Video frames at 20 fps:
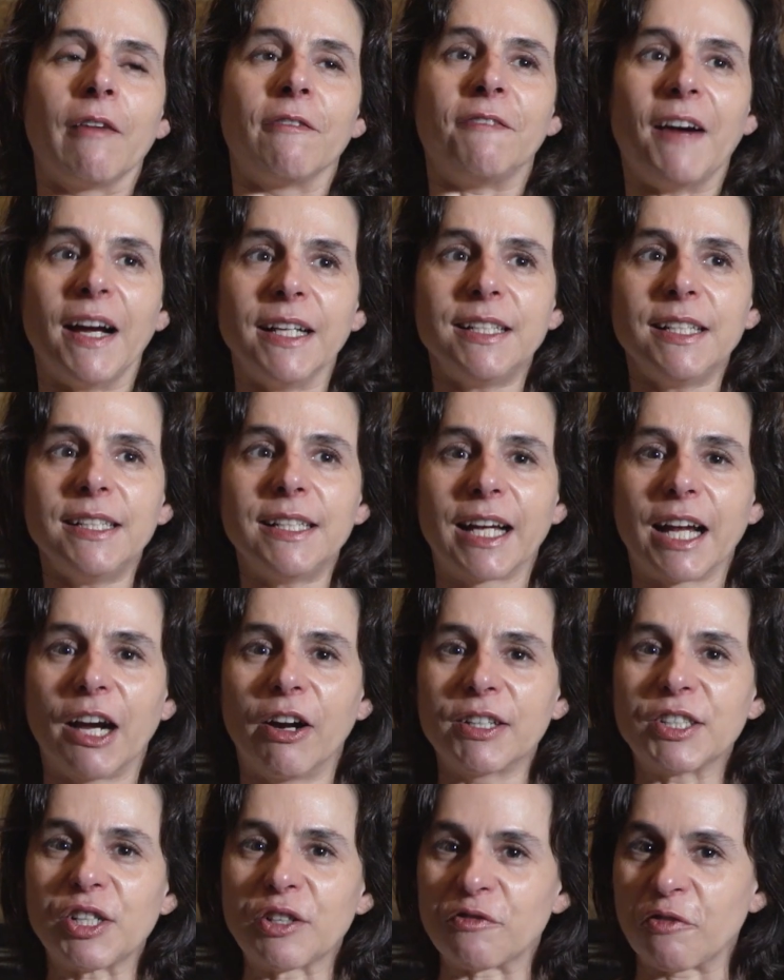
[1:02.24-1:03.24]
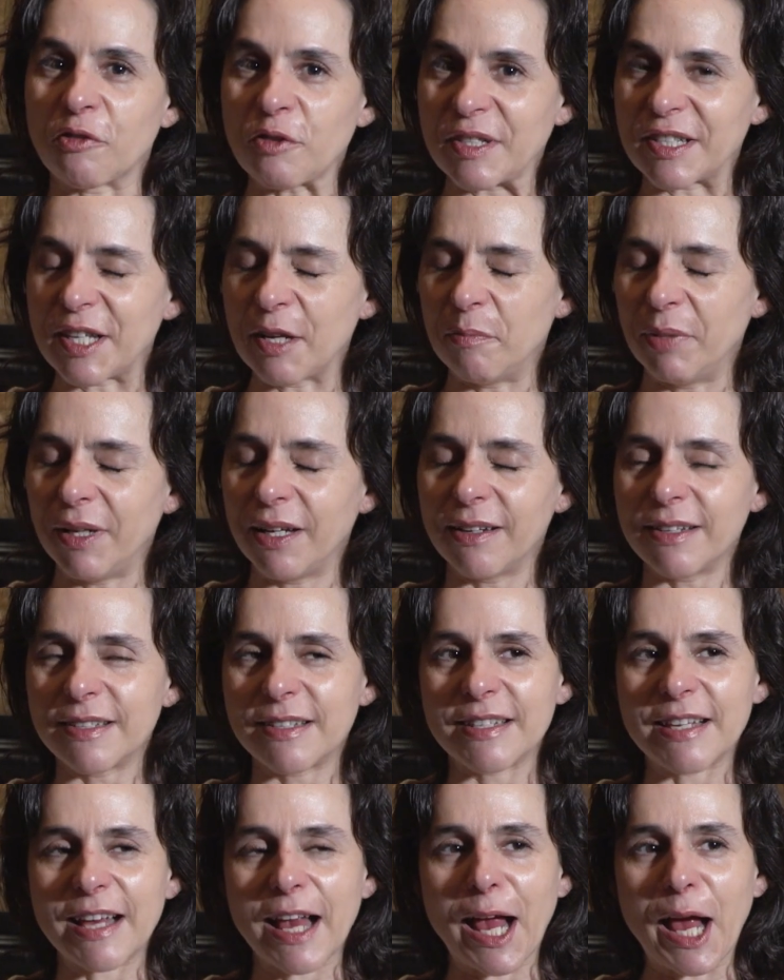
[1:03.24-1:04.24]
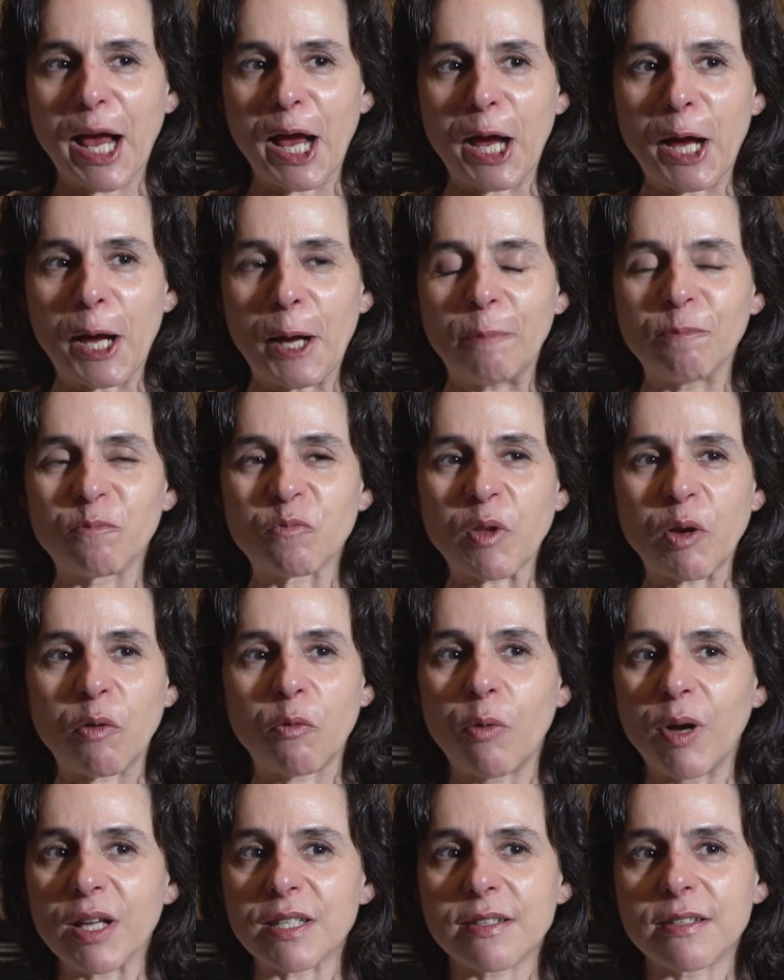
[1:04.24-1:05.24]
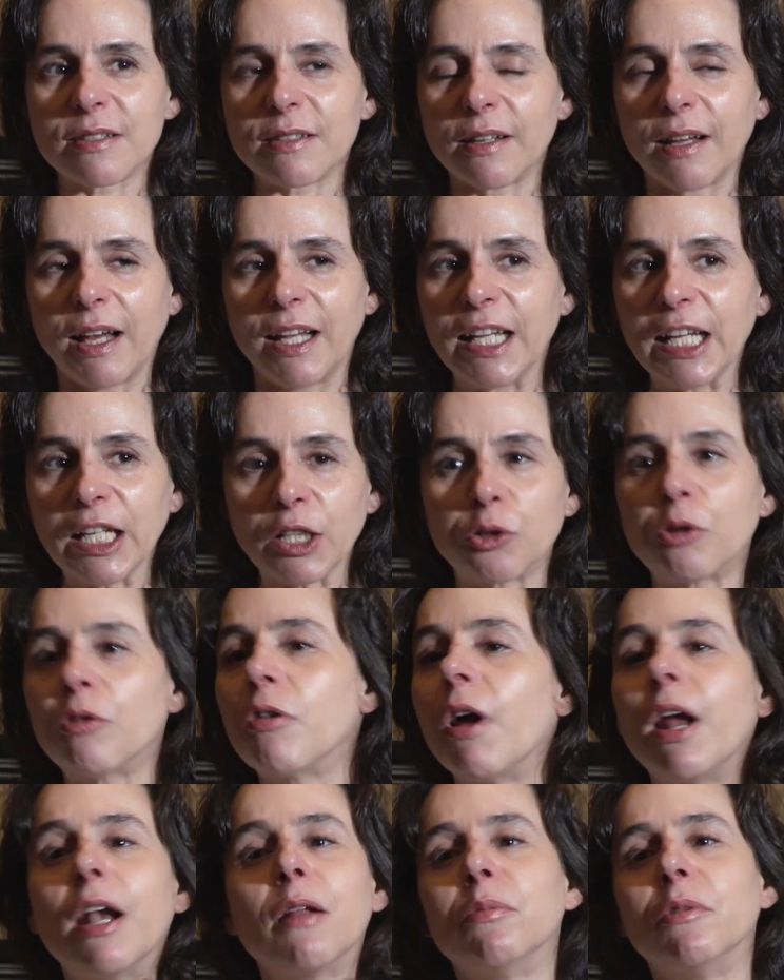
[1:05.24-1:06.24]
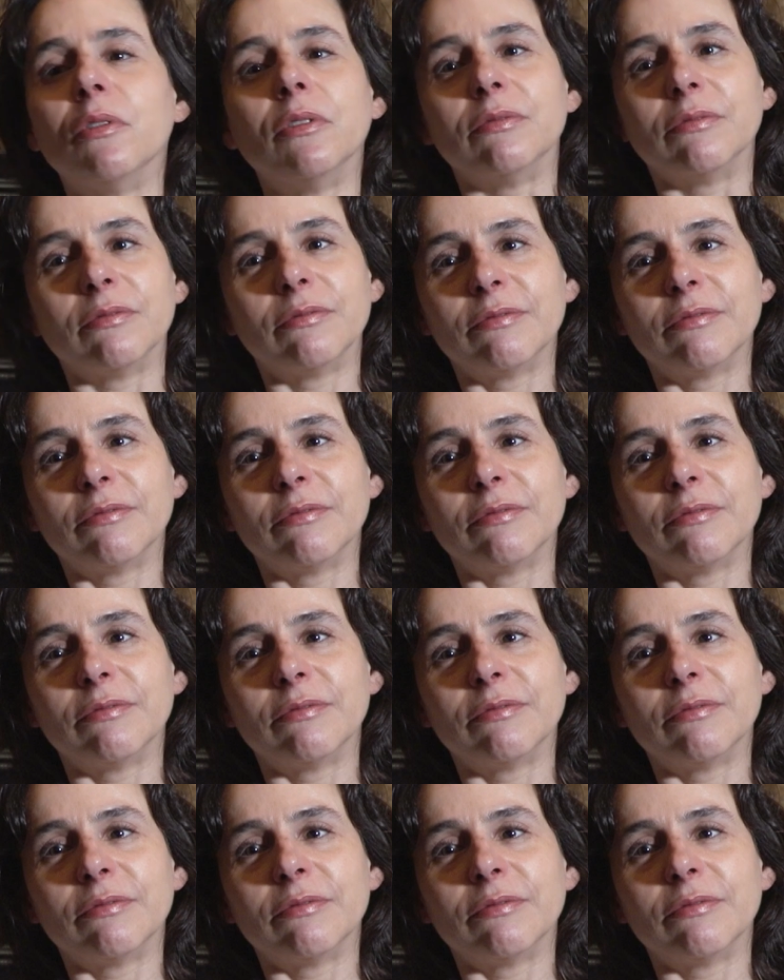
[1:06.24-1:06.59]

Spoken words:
Finding the characters for siblings was an incredible